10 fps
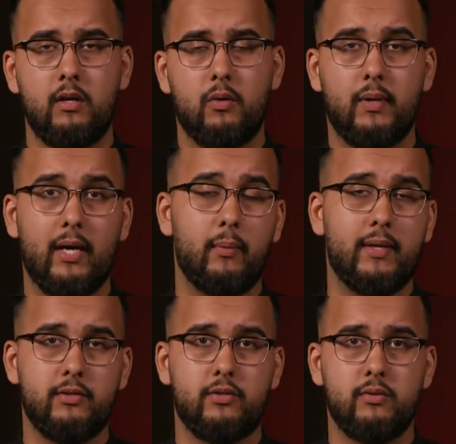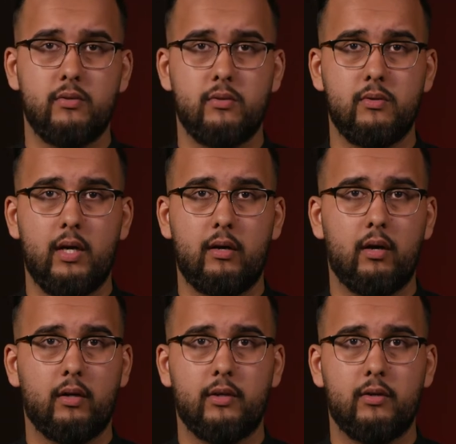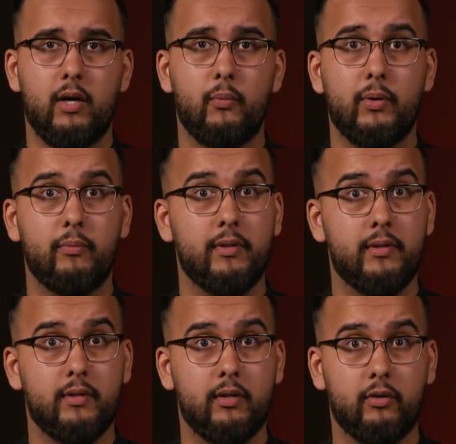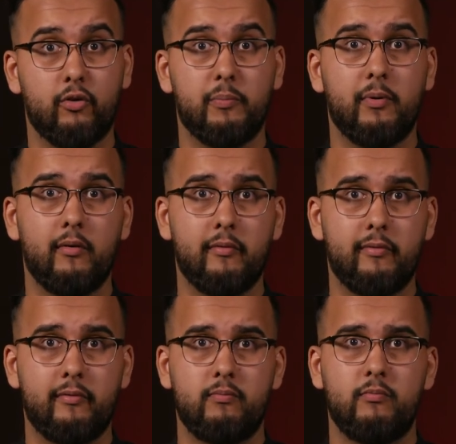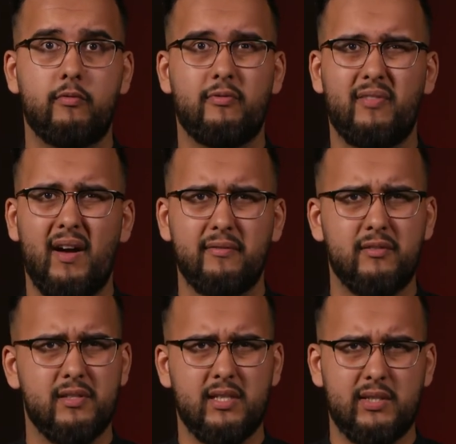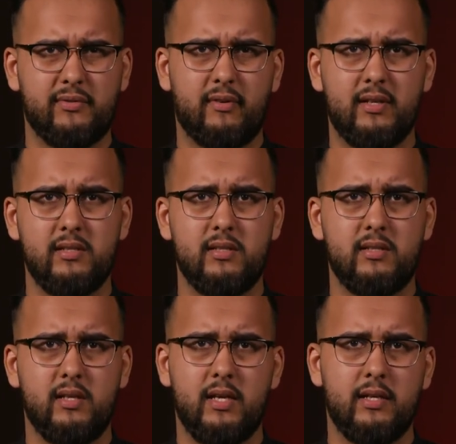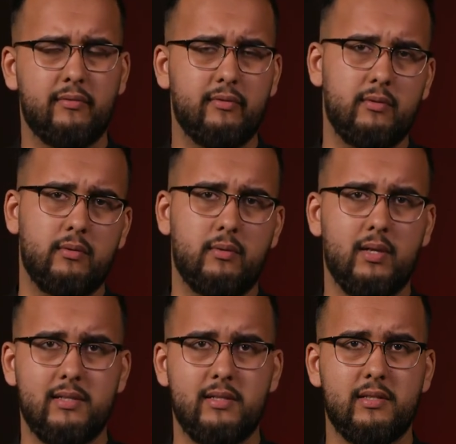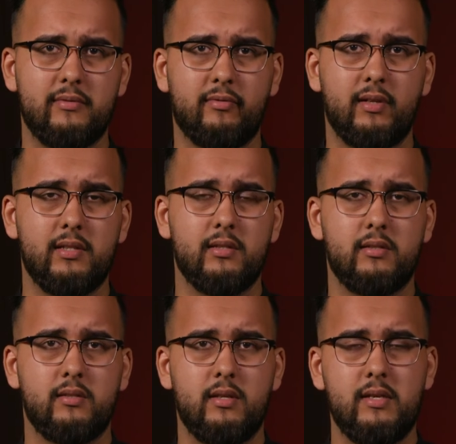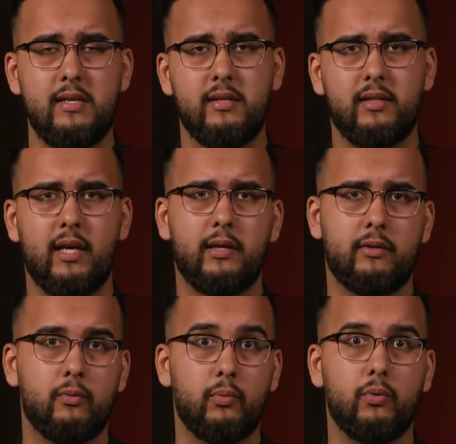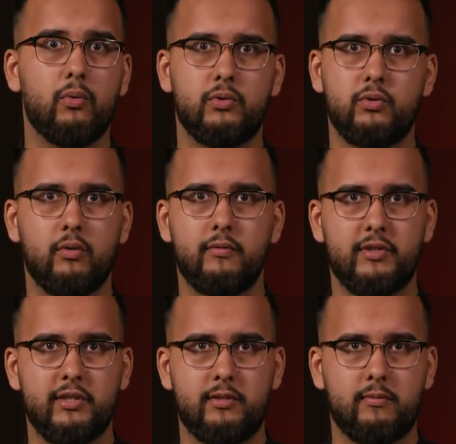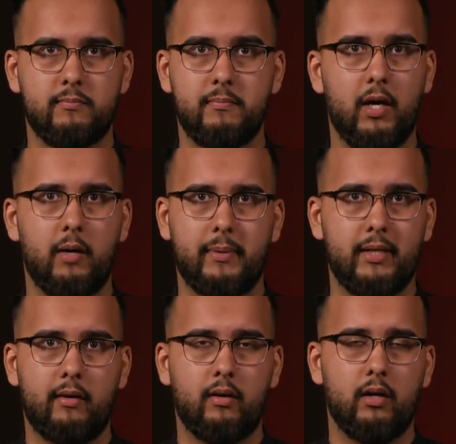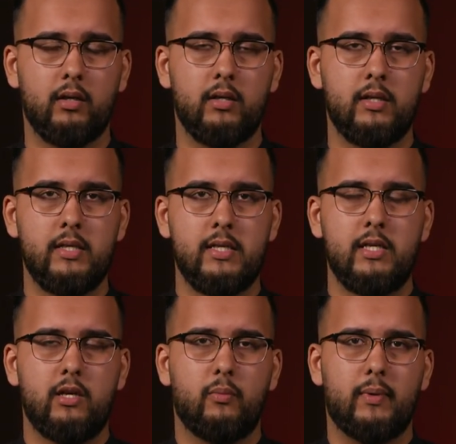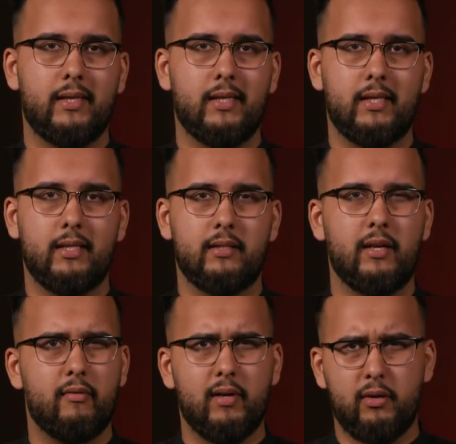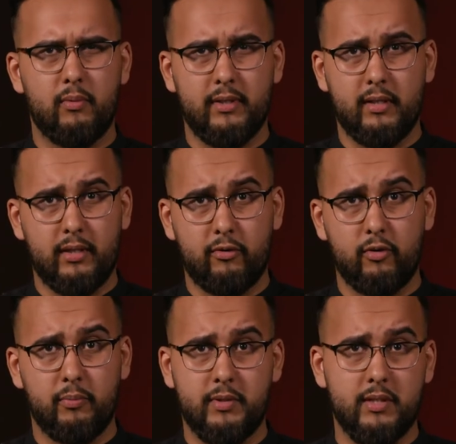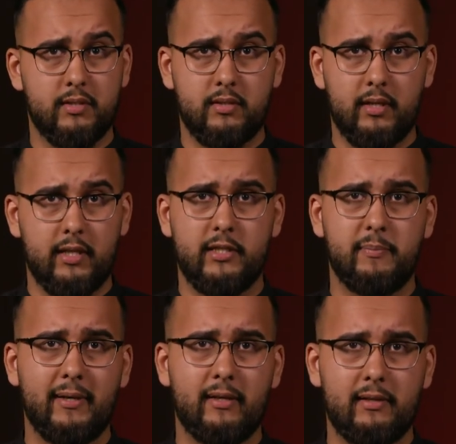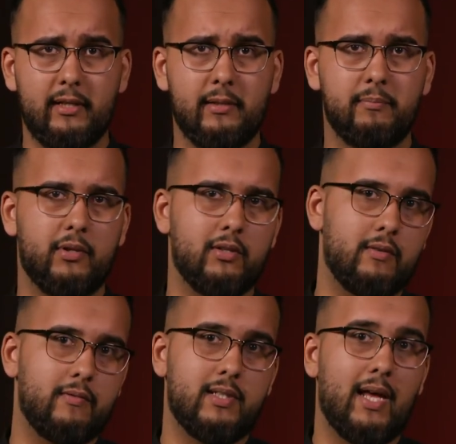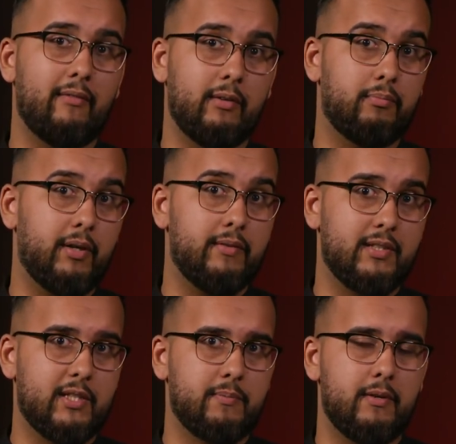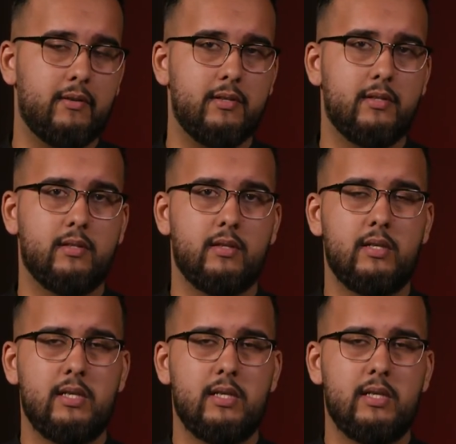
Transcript: when I went to Iraq, you know, I went with a group of five to six friends and a few cousins and friends that you know we all sort of just met up in Iraq we didn't really go with any group, we just done it independently because obviously having previous experience.